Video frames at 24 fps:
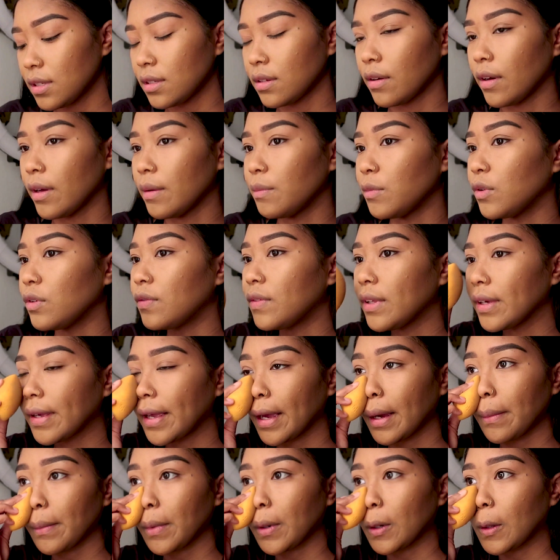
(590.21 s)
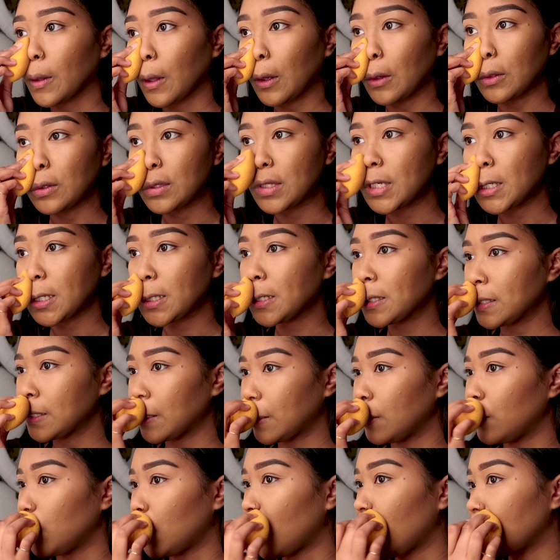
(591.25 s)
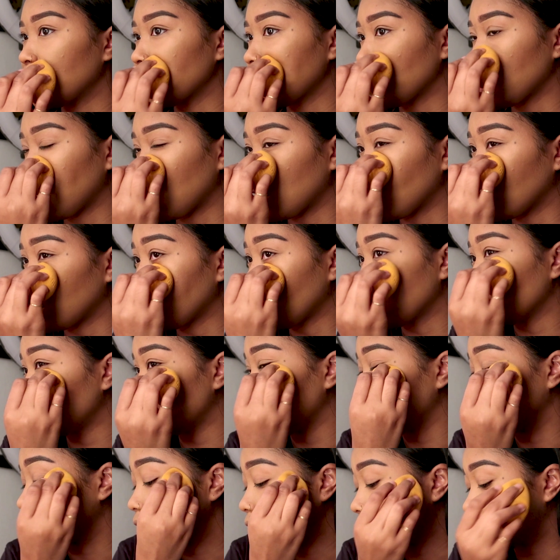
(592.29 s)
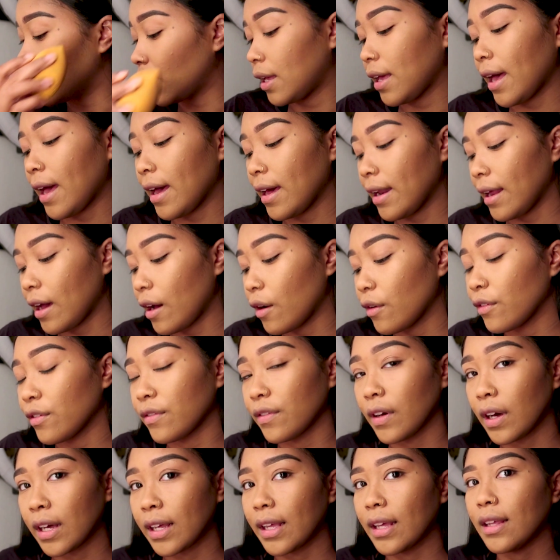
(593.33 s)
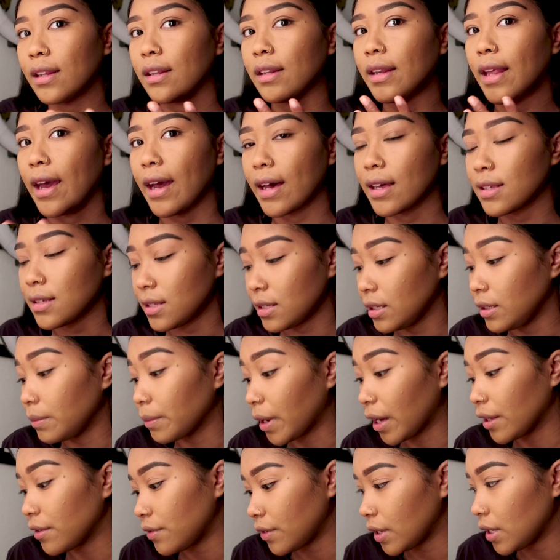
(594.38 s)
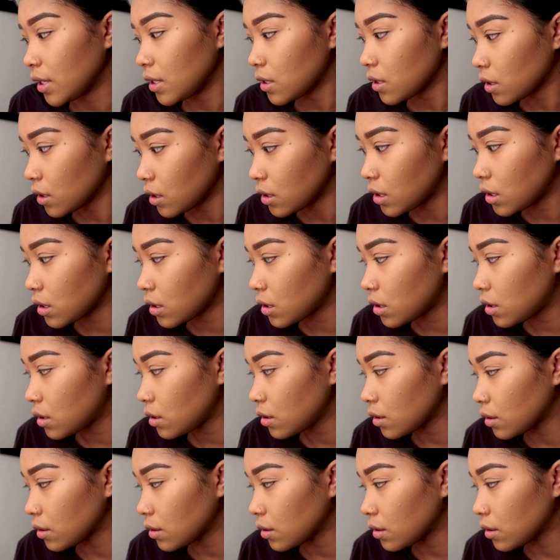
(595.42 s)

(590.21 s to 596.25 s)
So I moved the camera closer so you guys can get a closer look at how fucking nasty my face looks.